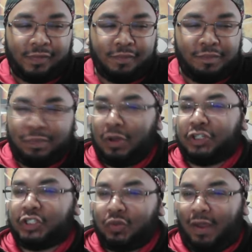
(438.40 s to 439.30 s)

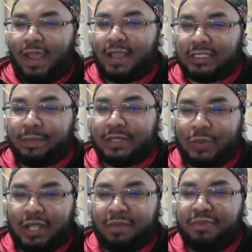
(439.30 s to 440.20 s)
burnt grass, the best
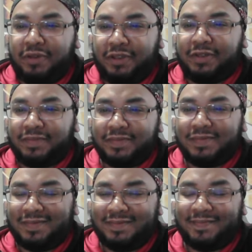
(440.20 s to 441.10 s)
way I can put it.
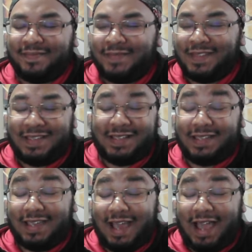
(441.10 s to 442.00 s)

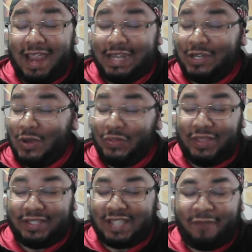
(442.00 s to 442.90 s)
I know the
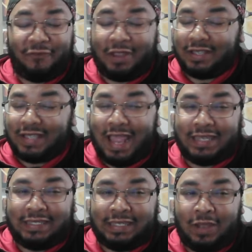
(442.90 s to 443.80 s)
exact because
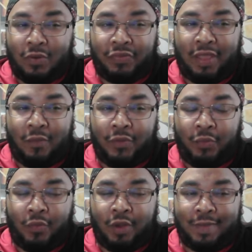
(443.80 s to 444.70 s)
I dealt with that with
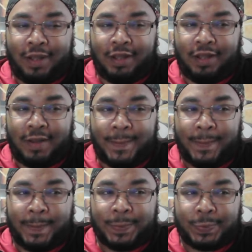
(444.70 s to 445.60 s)
one of my uh,
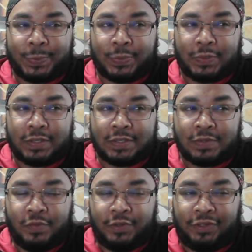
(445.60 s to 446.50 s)

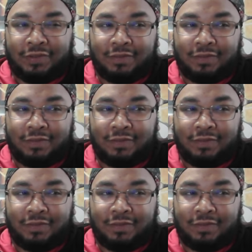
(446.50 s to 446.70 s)
with